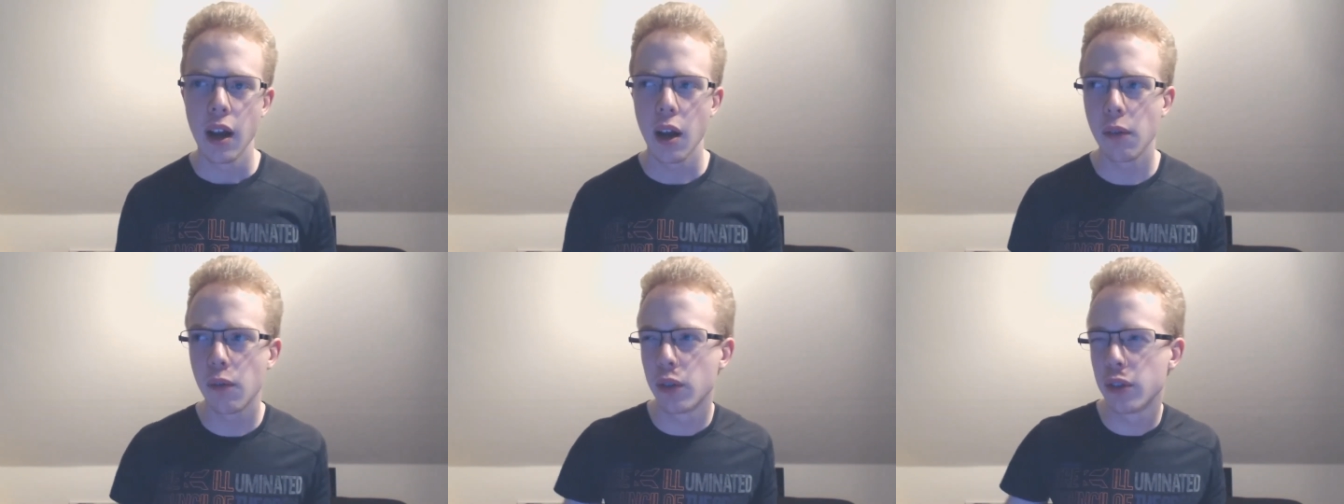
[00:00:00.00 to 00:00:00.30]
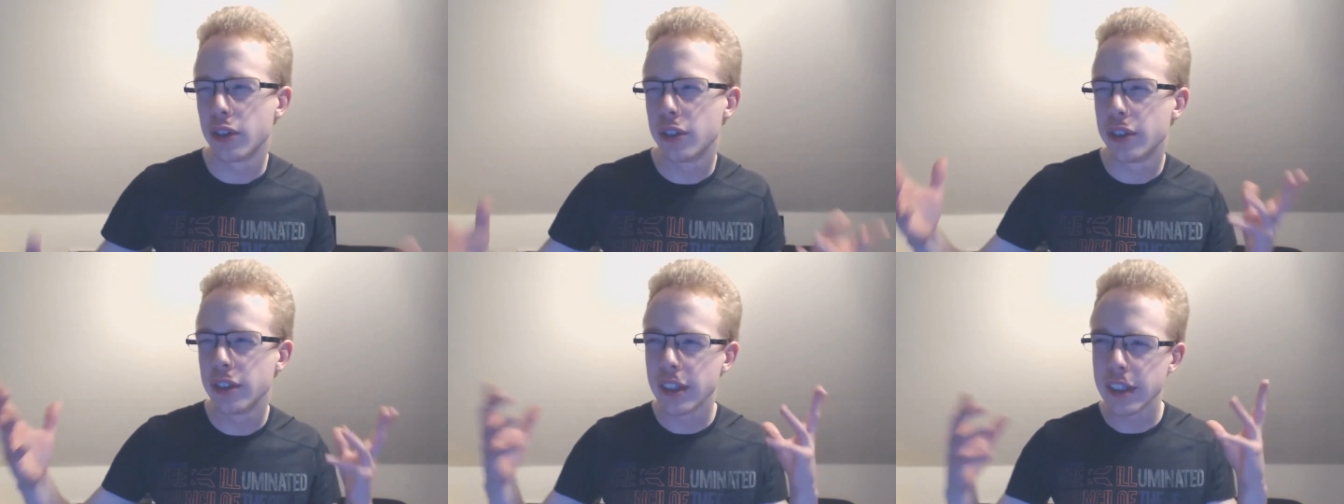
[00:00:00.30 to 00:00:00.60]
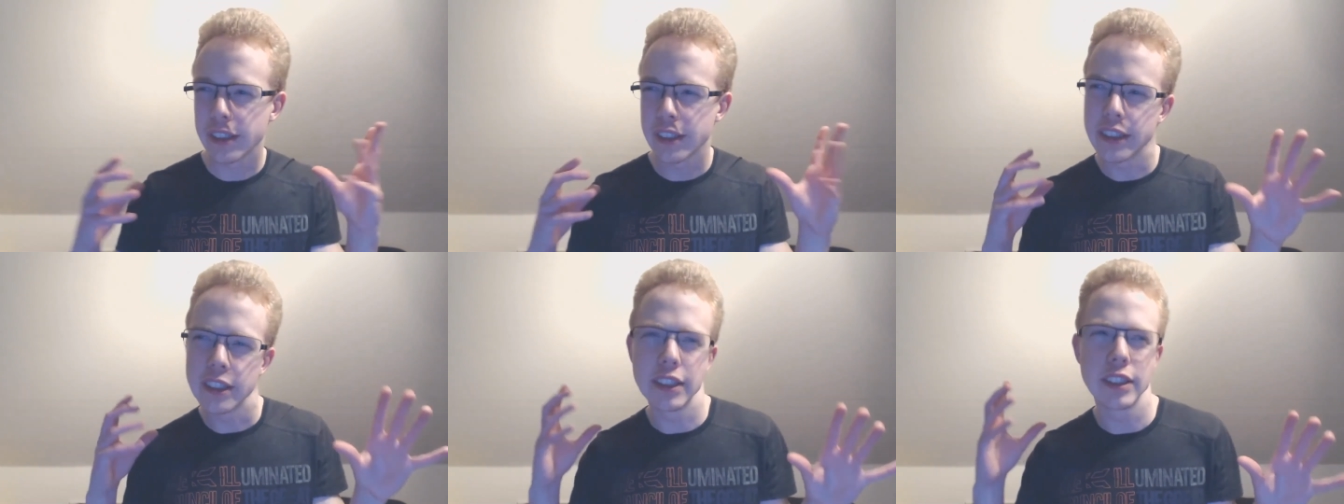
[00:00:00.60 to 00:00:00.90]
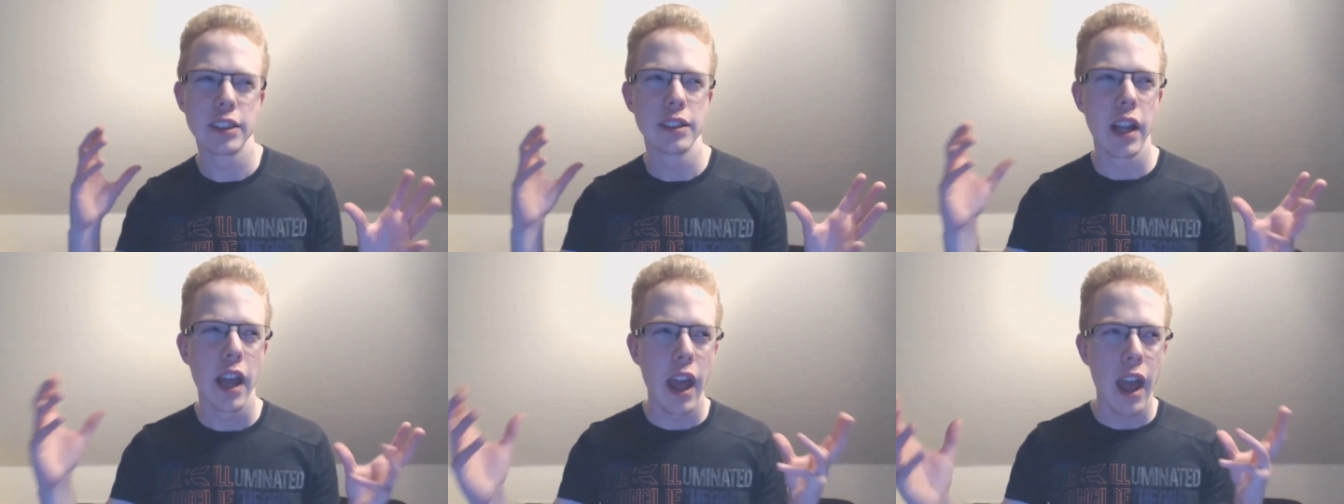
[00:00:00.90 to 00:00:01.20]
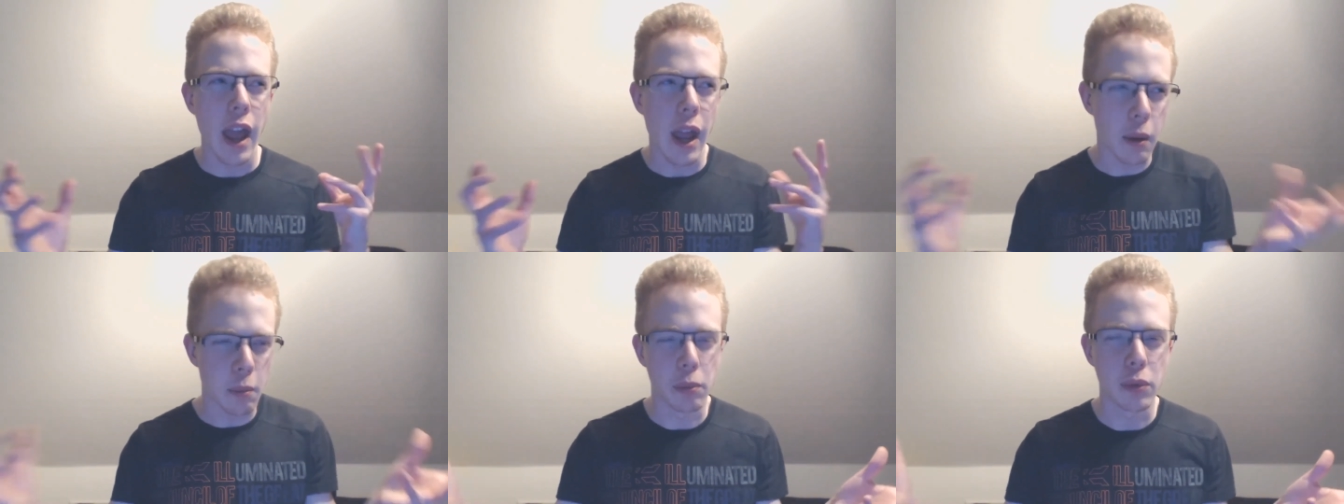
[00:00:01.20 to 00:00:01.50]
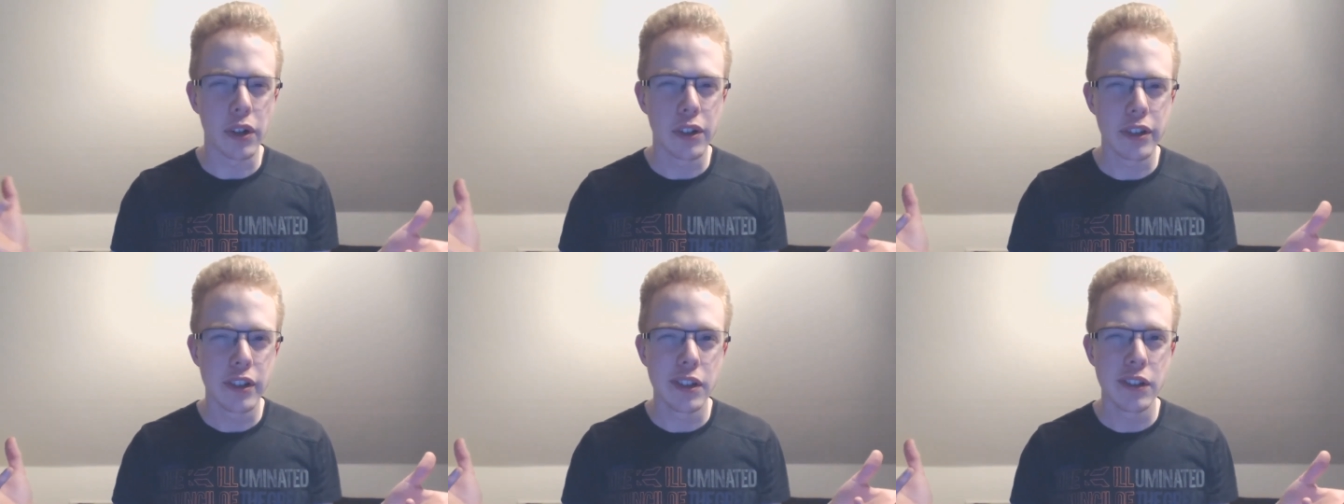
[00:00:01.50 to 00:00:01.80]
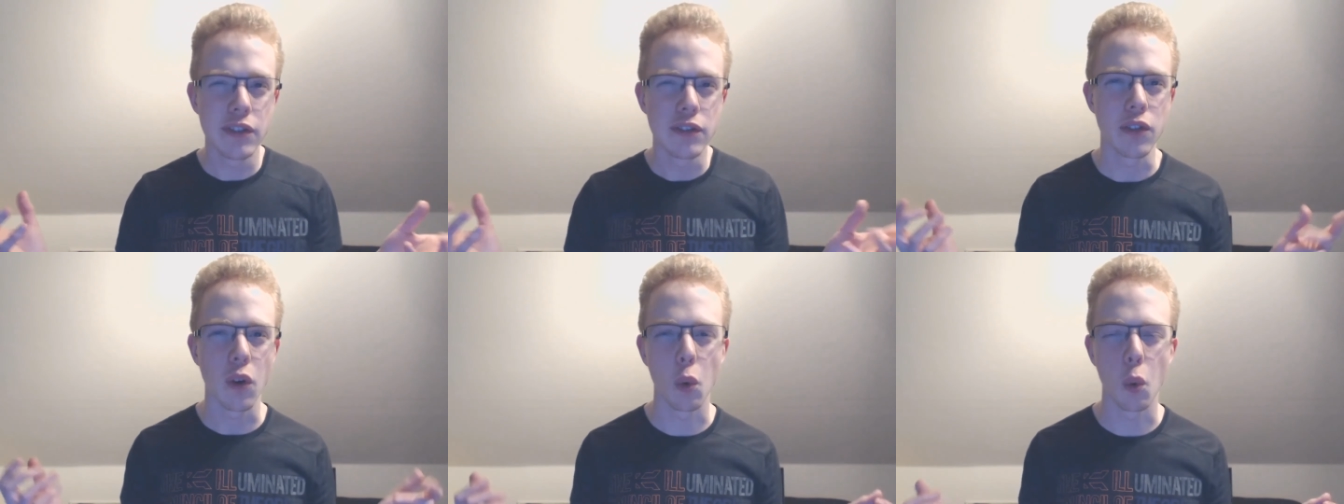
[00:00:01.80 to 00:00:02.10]
however, not this
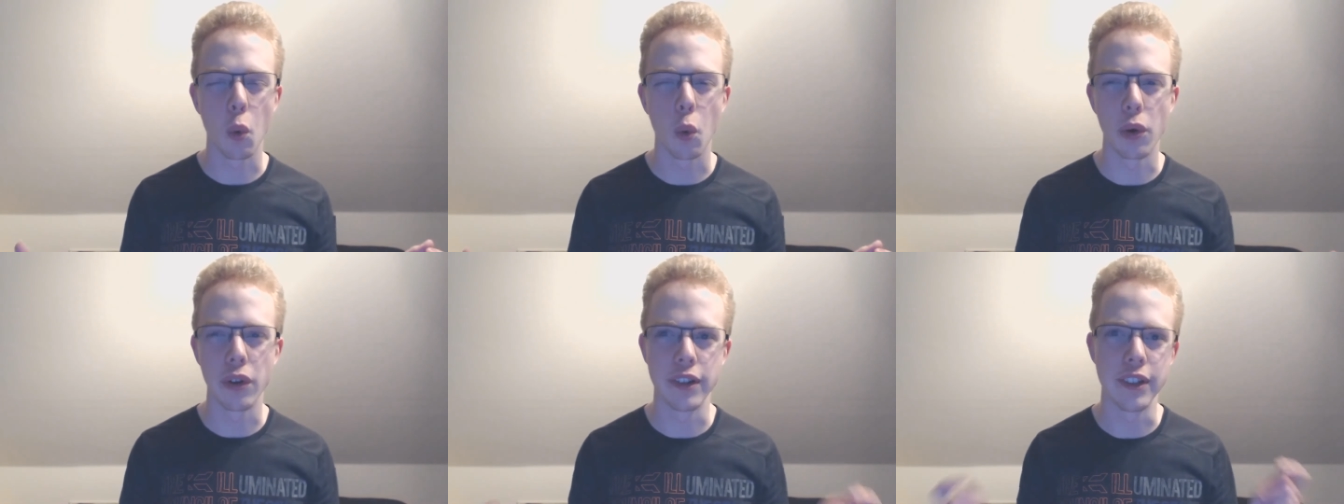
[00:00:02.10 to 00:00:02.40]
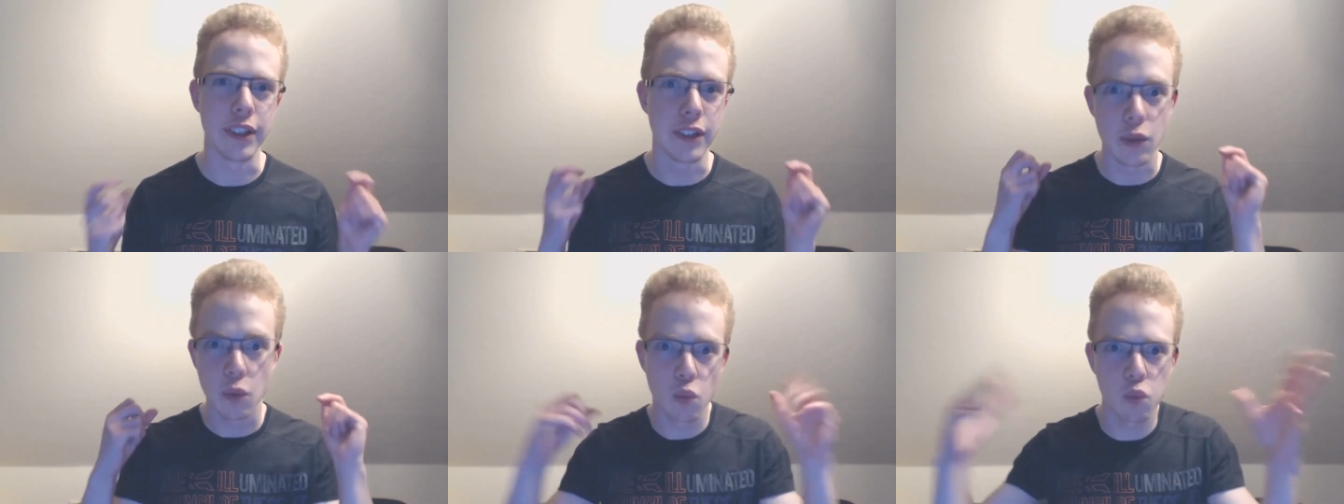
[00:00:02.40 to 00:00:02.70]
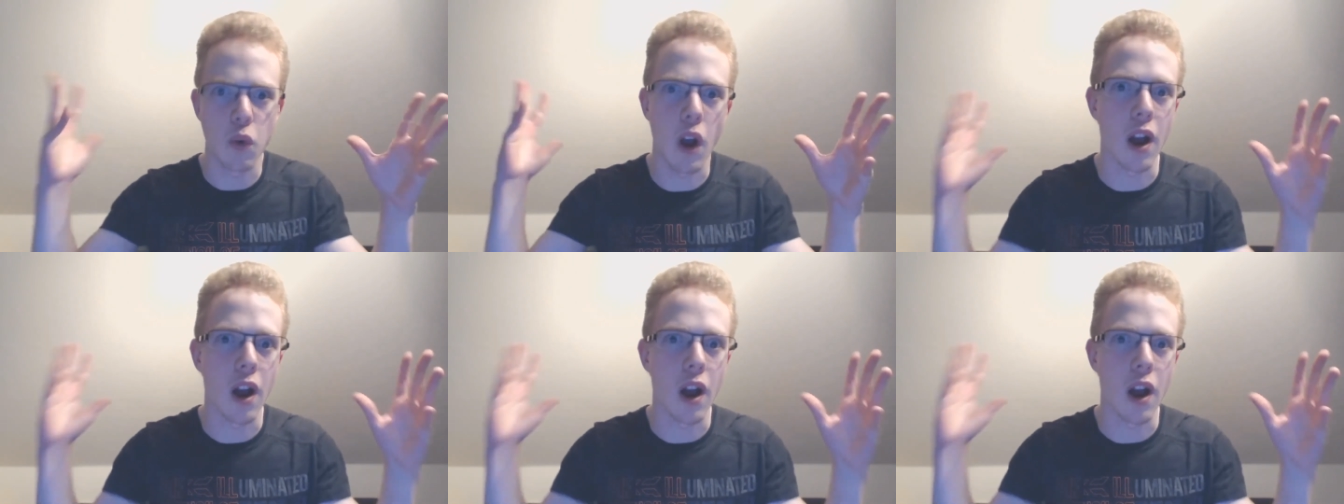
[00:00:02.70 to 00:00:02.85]
impressive or these